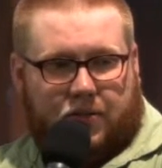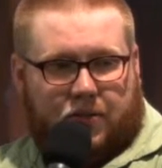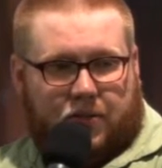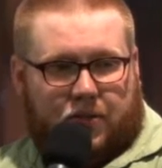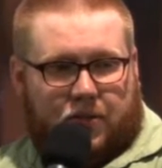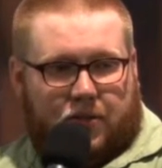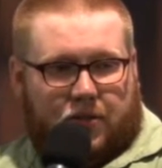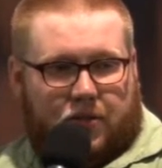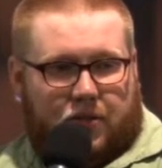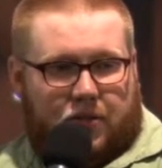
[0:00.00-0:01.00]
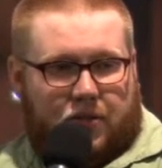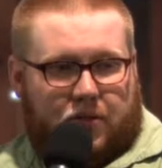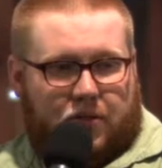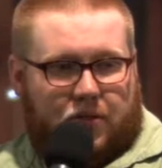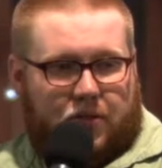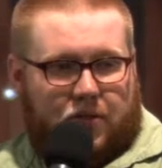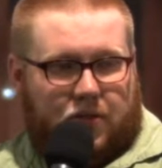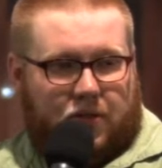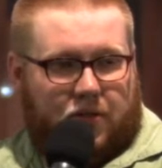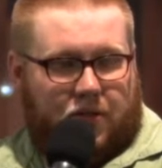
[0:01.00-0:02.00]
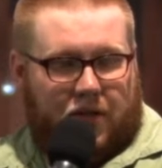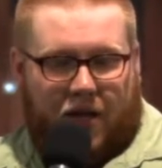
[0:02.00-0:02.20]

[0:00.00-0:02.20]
No one is speaking in this clip.